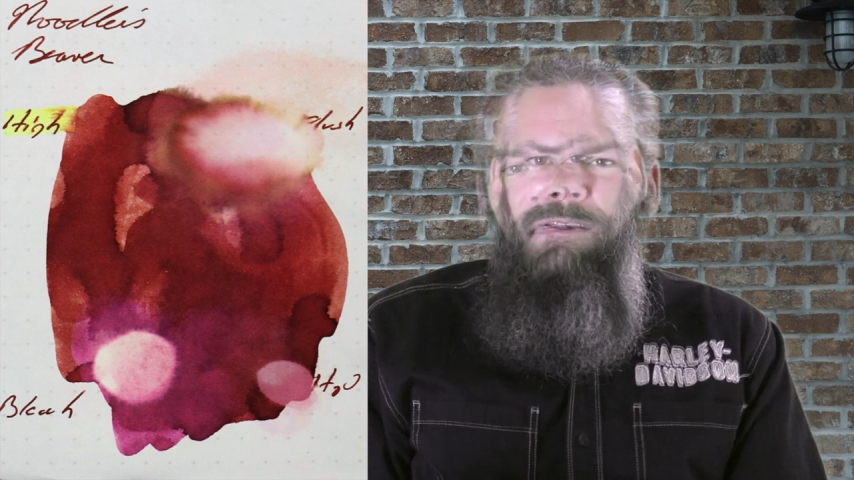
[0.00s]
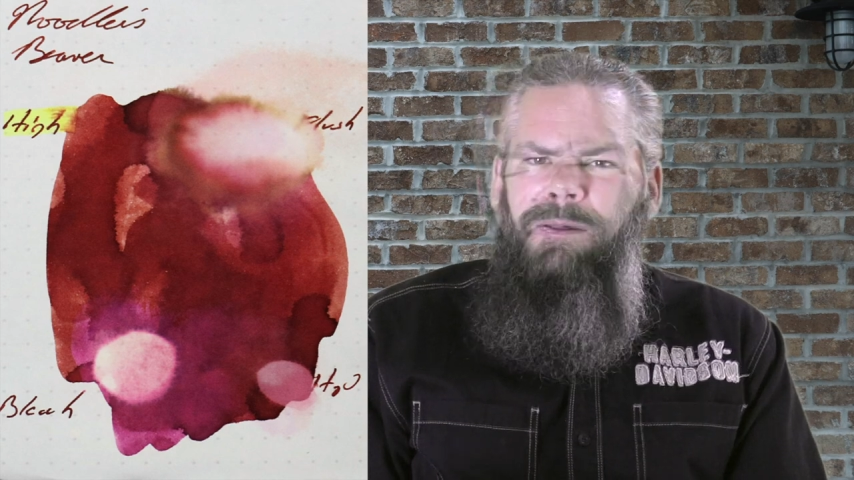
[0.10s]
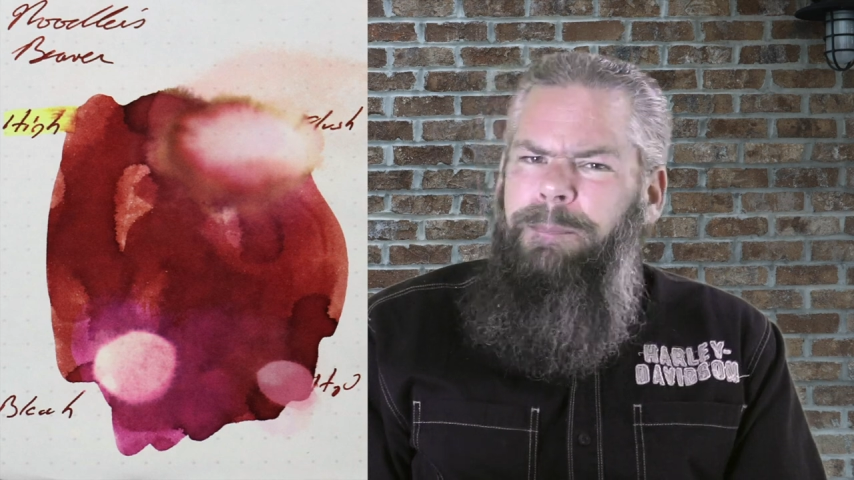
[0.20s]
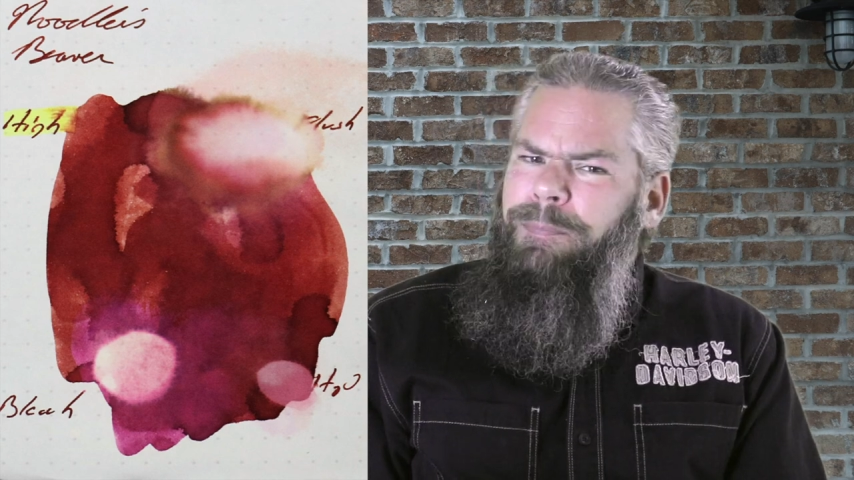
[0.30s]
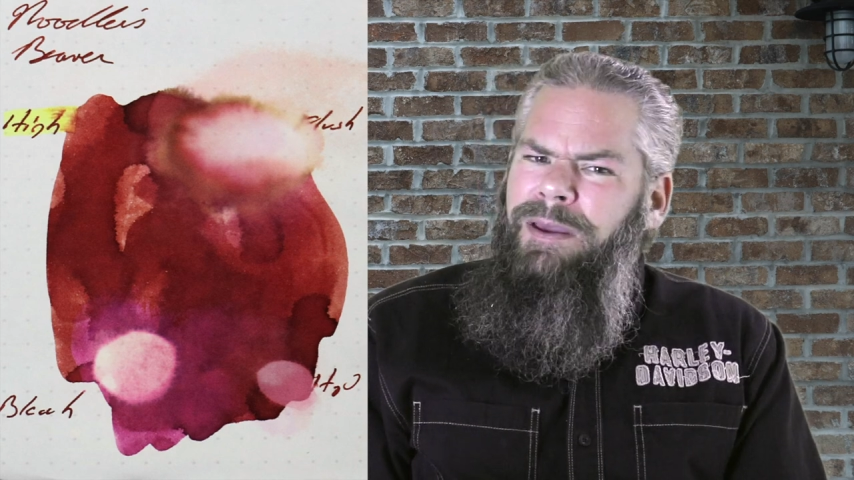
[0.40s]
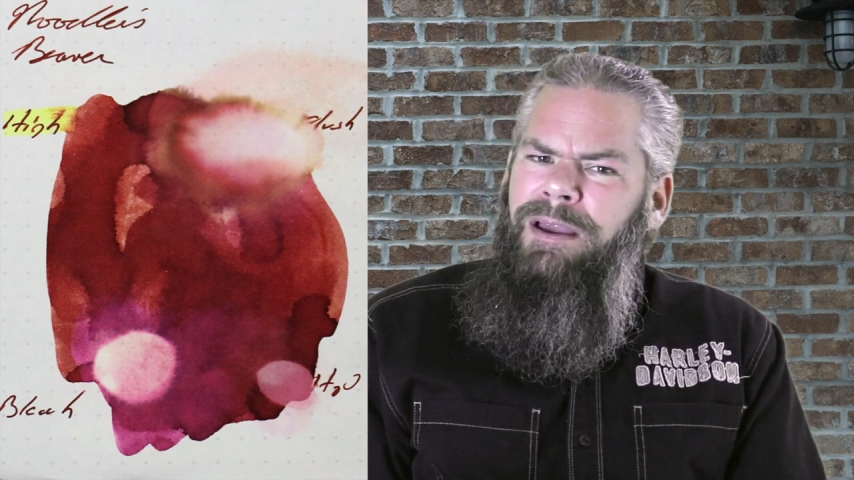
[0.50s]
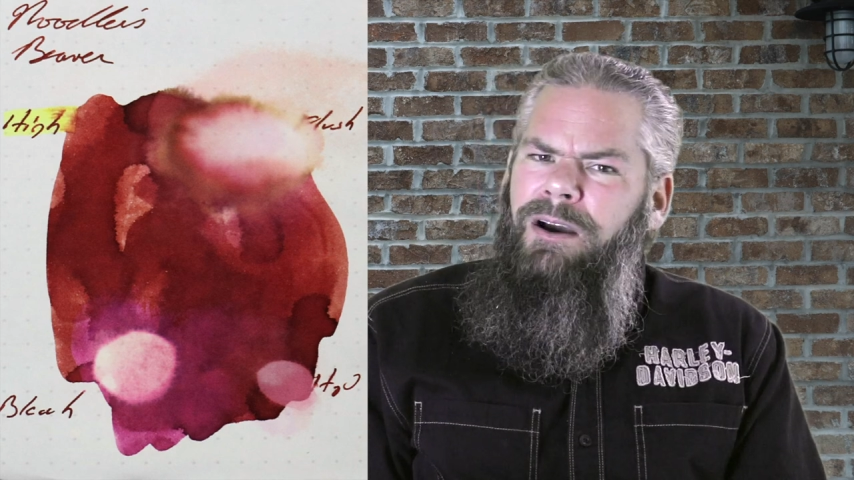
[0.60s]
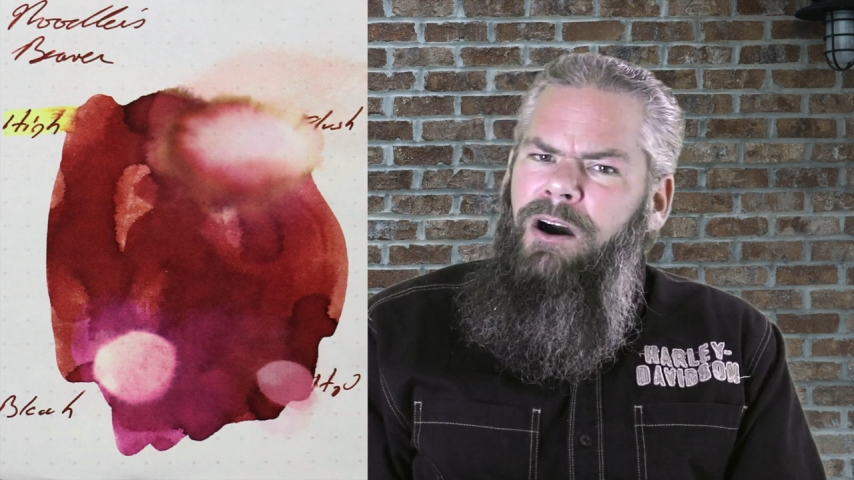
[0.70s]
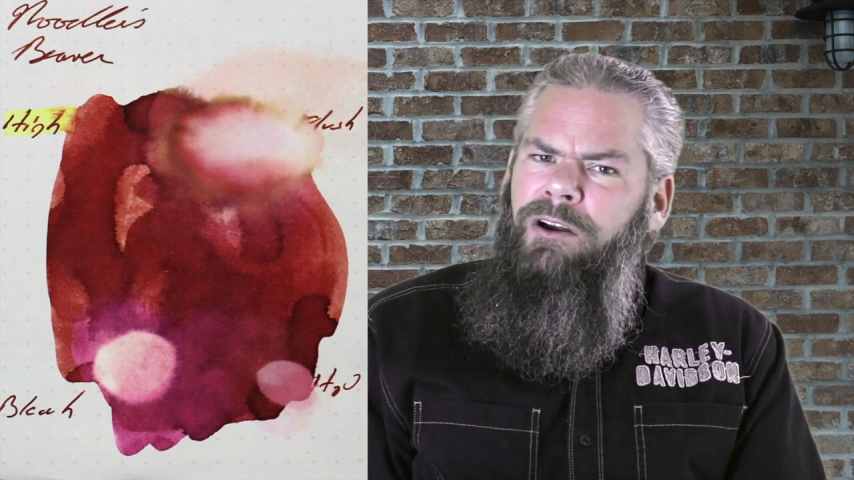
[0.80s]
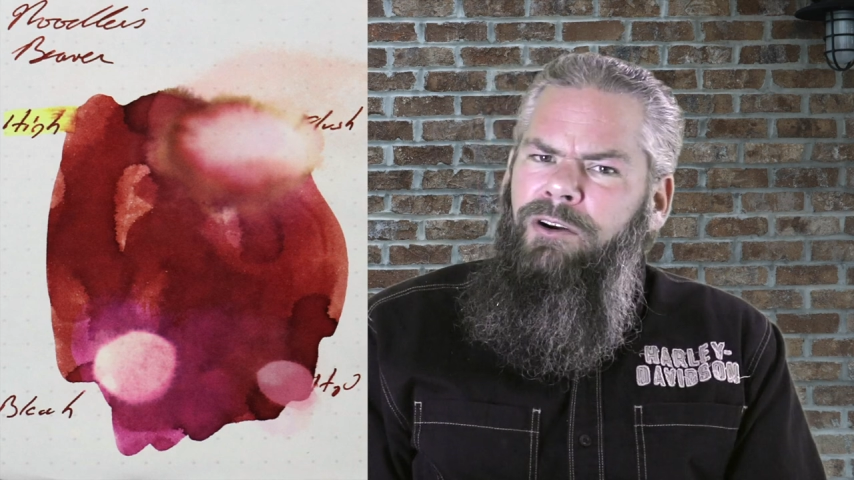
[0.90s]
the
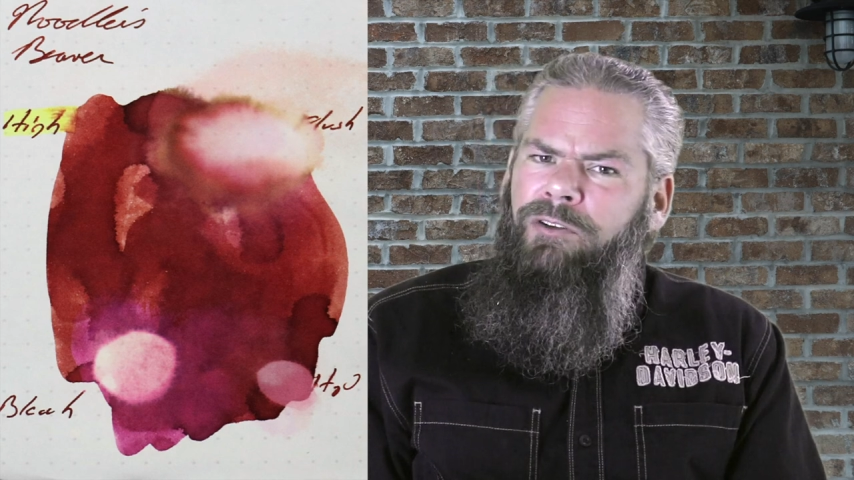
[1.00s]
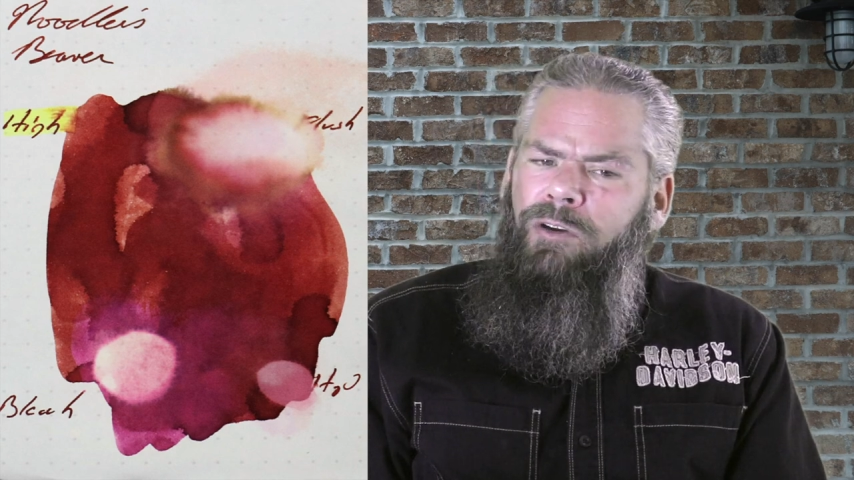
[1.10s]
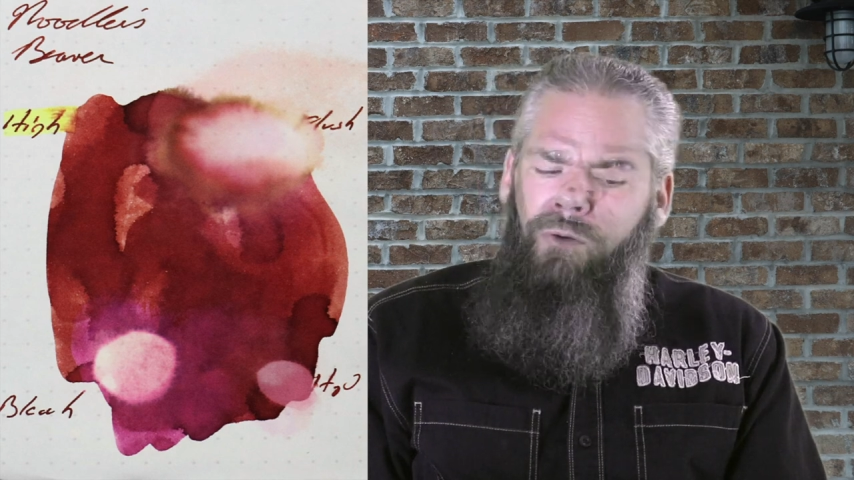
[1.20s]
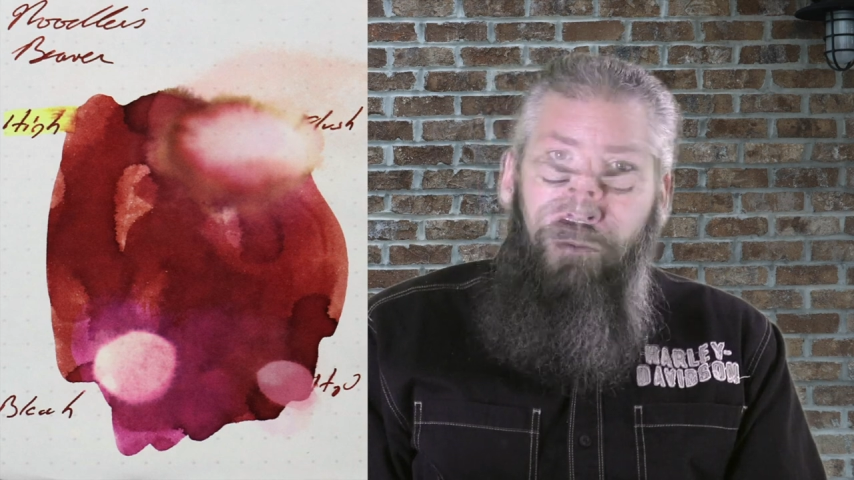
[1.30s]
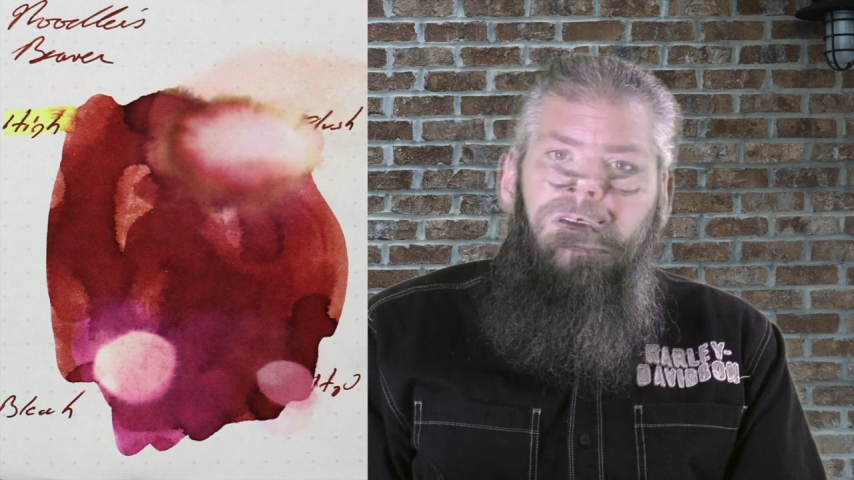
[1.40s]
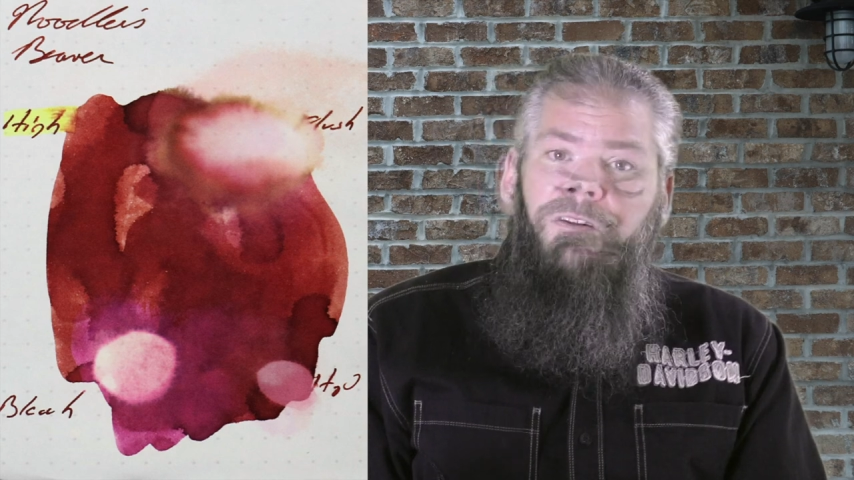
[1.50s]
pink undertone.